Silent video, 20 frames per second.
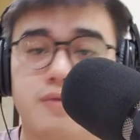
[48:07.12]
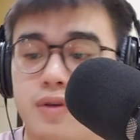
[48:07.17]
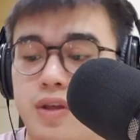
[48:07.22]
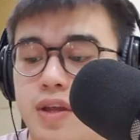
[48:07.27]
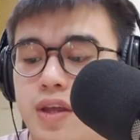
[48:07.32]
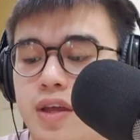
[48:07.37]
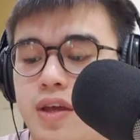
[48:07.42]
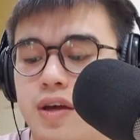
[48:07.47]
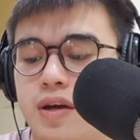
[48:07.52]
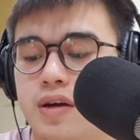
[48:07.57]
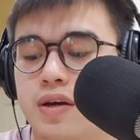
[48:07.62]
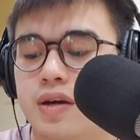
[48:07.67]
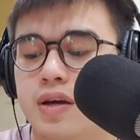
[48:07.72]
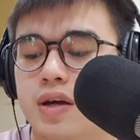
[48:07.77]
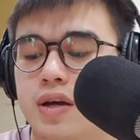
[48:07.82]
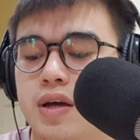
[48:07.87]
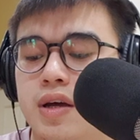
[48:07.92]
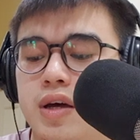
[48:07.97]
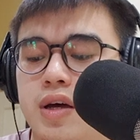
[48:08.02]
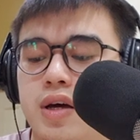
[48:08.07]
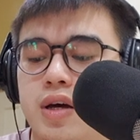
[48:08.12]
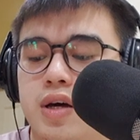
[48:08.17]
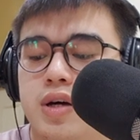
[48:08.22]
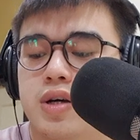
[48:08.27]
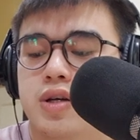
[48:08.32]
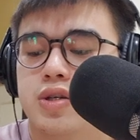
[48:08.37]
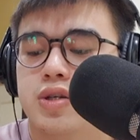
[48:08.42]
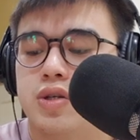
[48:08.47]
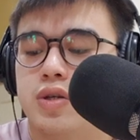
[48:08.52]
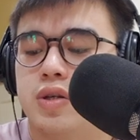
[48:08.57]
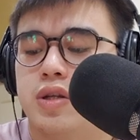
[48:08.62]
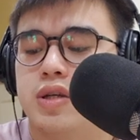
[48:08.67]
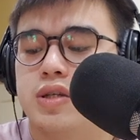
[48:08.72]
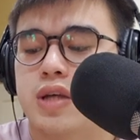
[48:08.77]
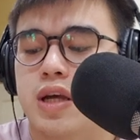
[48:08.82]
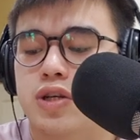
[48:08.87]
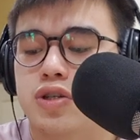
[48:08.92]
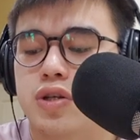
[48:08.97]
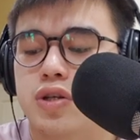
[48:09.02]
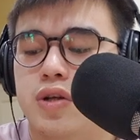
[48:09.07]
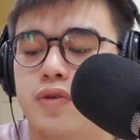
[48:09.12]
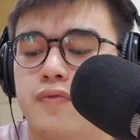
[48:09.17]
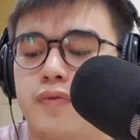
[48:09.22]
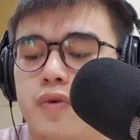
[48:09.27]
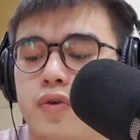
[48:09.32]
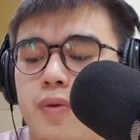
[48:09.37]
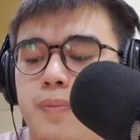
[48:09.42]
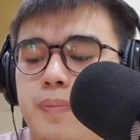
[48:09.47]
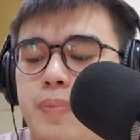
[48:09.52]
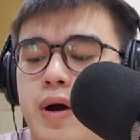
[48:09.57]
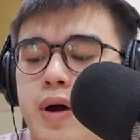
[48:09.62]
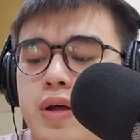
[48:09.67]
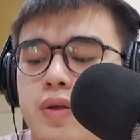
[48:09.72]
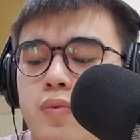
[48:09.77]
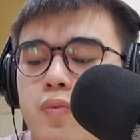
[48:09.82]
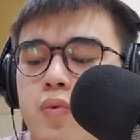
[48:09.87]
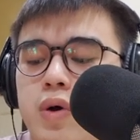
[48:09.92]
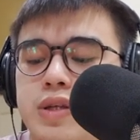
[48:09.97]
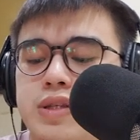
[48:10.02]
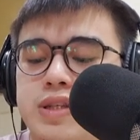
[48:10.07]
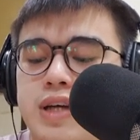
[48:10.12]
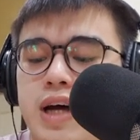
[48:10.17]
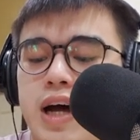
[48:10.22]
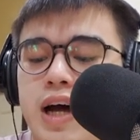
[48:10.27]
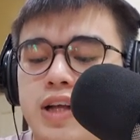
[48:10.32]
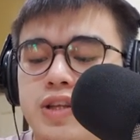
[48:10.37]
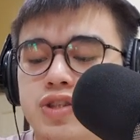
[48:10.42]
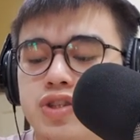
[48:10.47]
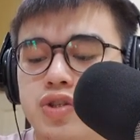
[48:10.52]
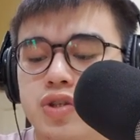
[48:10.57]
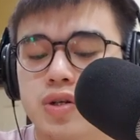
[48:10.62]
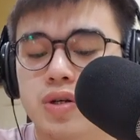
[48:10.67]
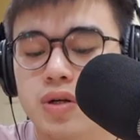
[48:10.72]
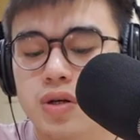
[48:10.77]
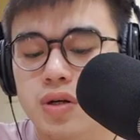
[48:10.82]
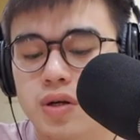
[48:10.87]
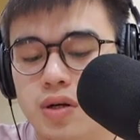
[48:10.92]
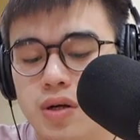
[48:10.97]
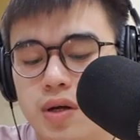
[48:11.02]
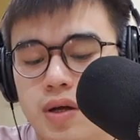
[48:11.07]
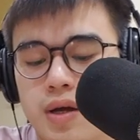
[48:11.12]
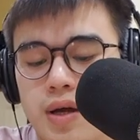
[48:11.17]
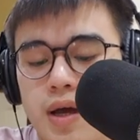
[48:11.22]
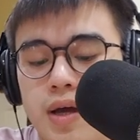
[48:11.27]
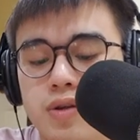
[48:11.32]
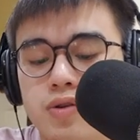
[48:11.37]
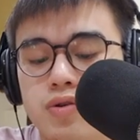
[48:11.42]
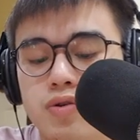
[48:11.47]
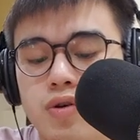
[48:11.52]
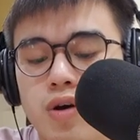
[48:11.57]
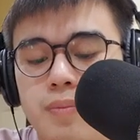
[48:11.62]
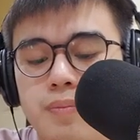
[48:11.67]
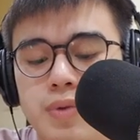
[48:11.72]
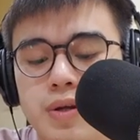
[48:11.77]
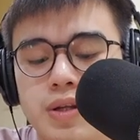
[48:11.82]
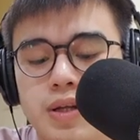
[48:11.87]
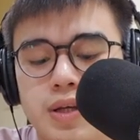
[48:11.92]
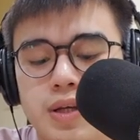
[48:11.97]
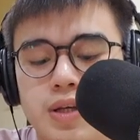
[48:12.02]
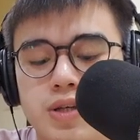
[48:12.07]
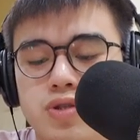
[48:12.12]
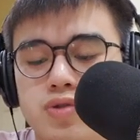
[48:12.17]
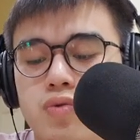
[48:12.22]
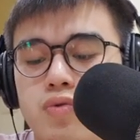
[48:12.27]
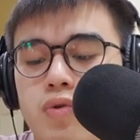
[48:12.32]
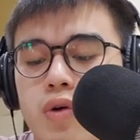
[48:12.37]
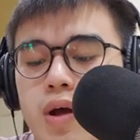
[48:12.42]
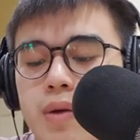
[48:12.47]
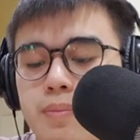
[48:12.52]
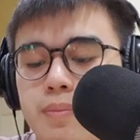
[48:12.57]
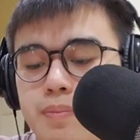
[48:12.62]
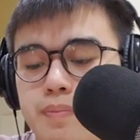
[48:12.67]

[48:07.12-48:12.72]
here. So this is actually for your part 1's answer. And to complete the histogram,